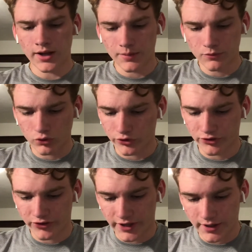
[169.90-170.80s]
sources
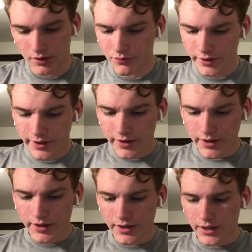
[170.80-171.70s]
that I have,
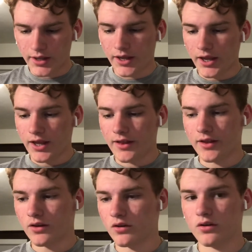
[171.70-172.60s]

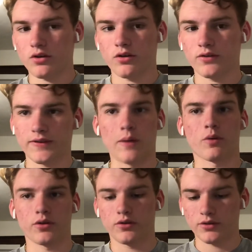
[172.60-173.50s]
and they were
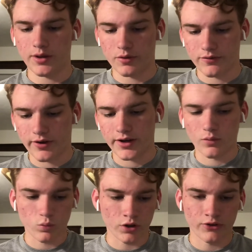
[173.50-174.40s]
divided.
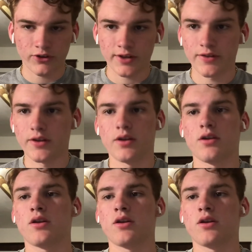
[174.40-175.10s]
One said that